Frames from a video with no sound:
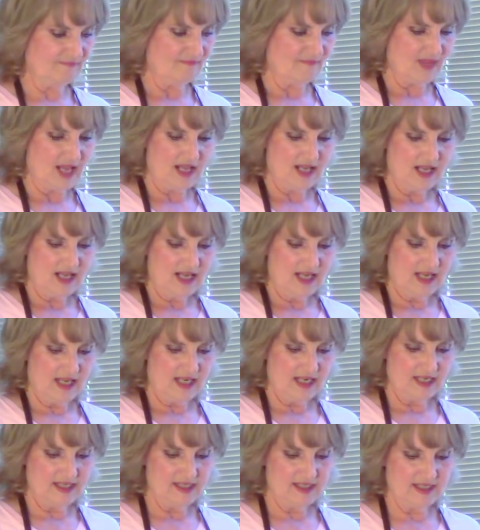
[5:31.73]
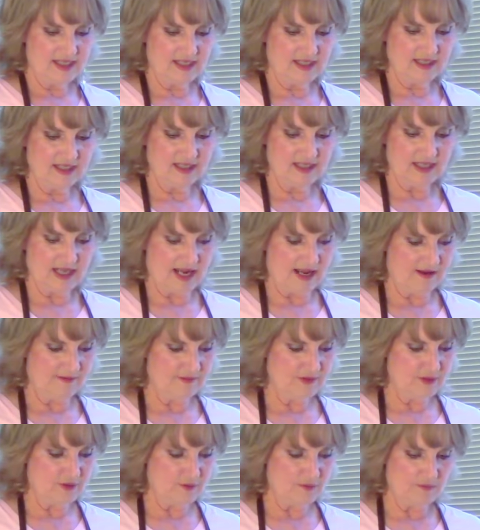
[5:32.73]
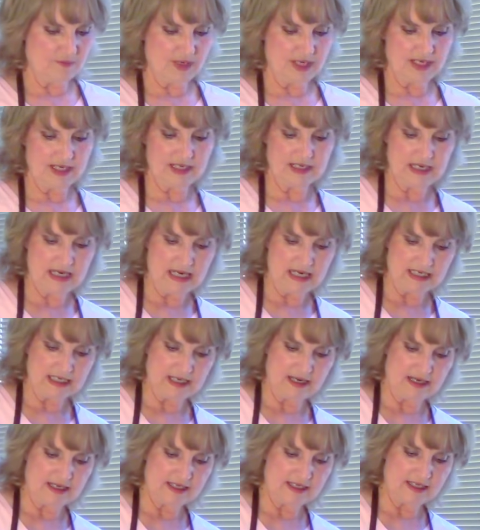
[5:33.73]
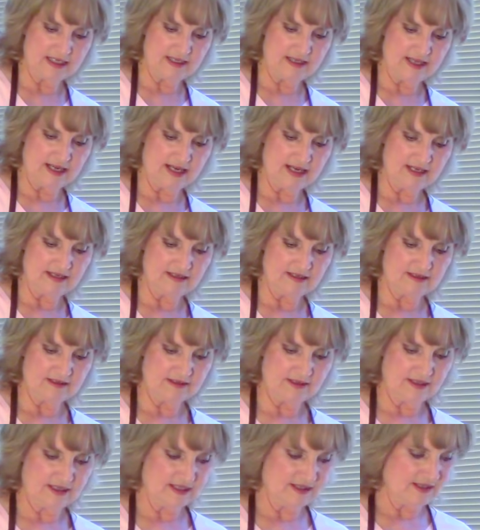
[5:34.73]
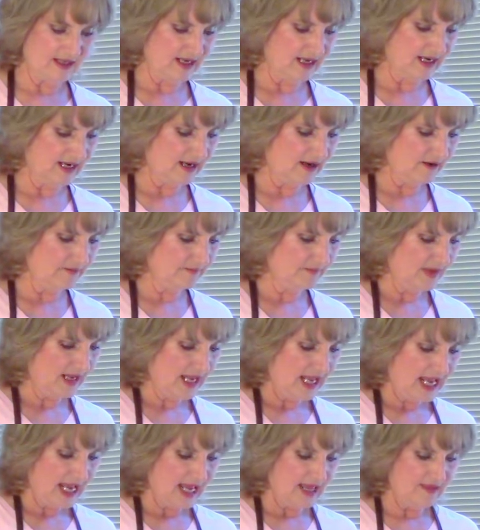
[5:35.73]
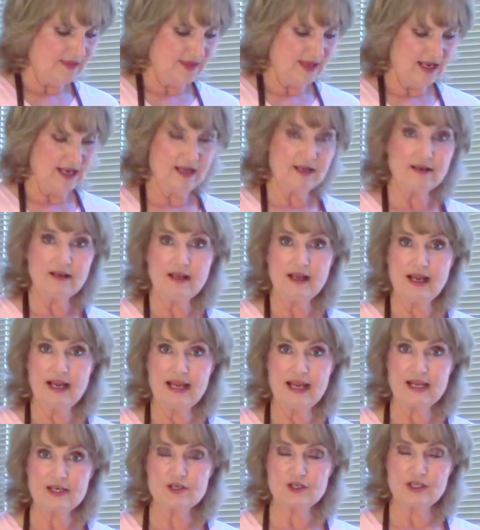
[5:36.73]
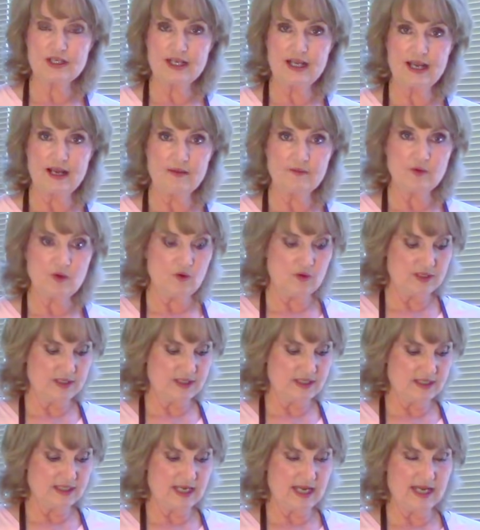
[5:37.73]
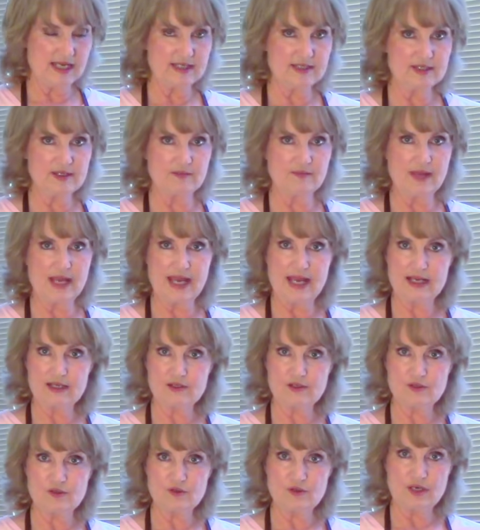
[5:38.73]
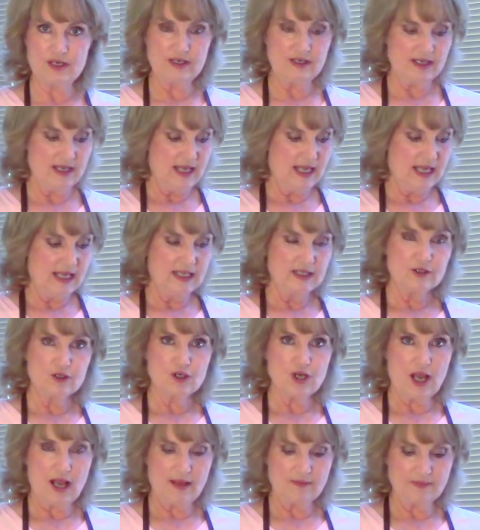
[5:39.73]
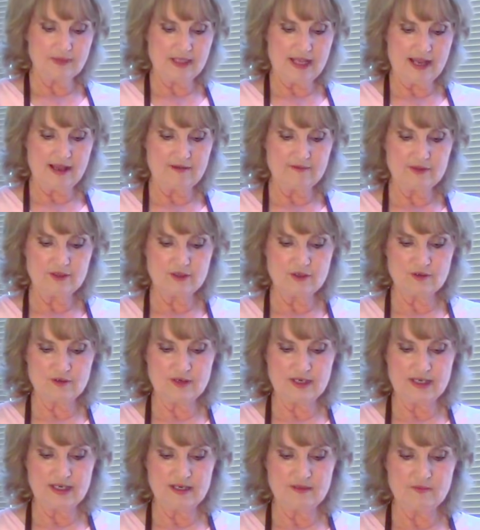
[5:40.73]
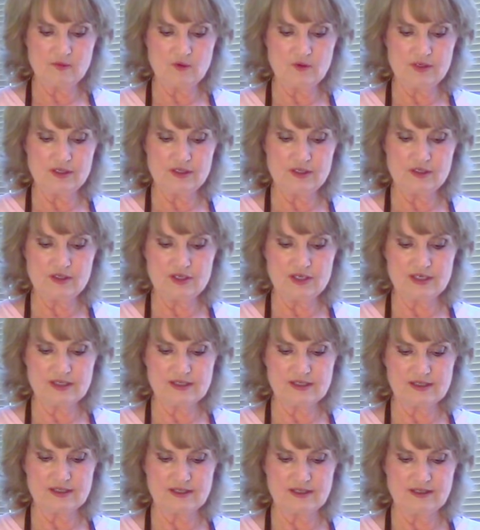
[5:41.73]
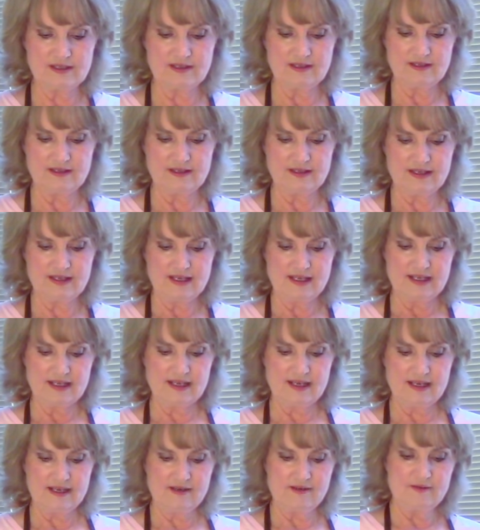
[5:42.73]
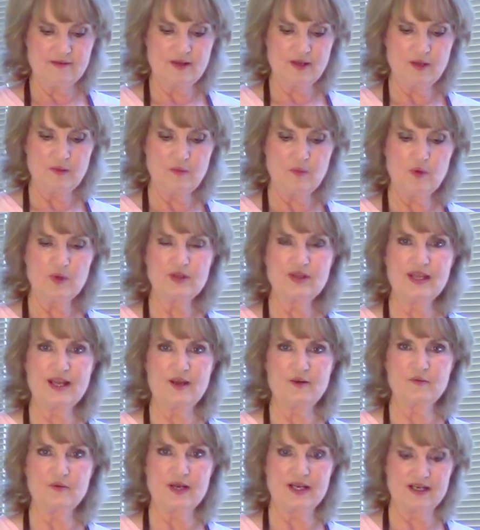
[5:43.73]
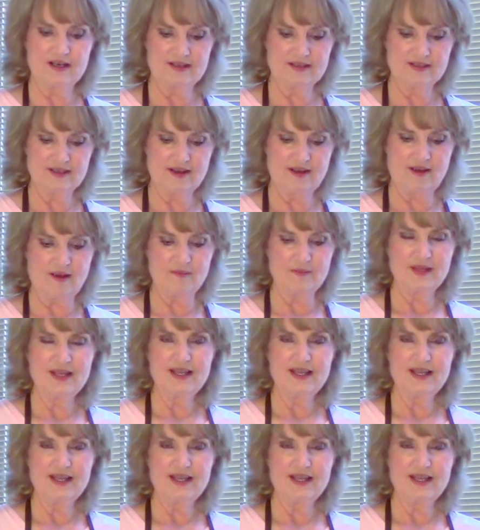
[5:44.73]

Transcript: I see a little lavender bud got in that. Get that out. And then I actually am going to take some extra chopped lavender, and I'm going to just kind of put that right on top.